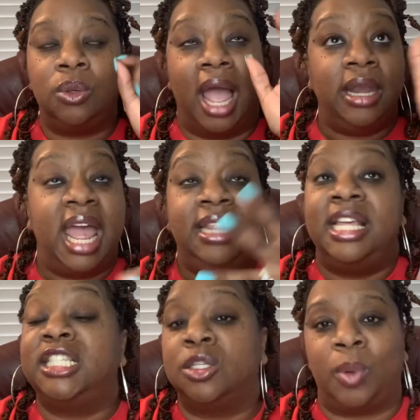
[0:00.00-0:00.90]
And
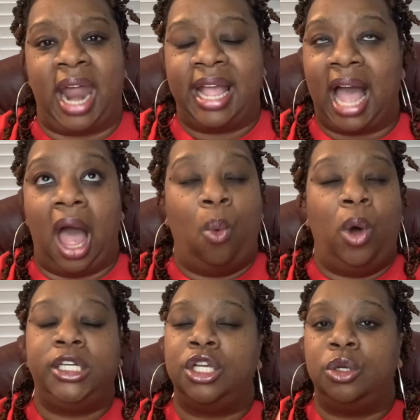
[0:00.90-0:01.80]
this is what I got.
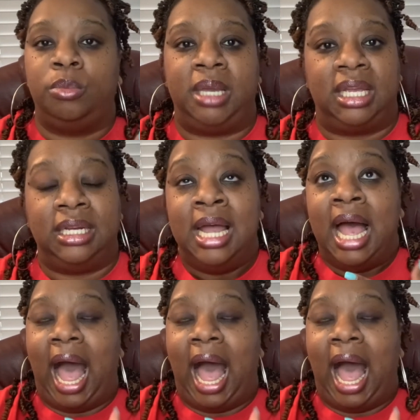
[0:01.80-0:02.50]
What do you mean?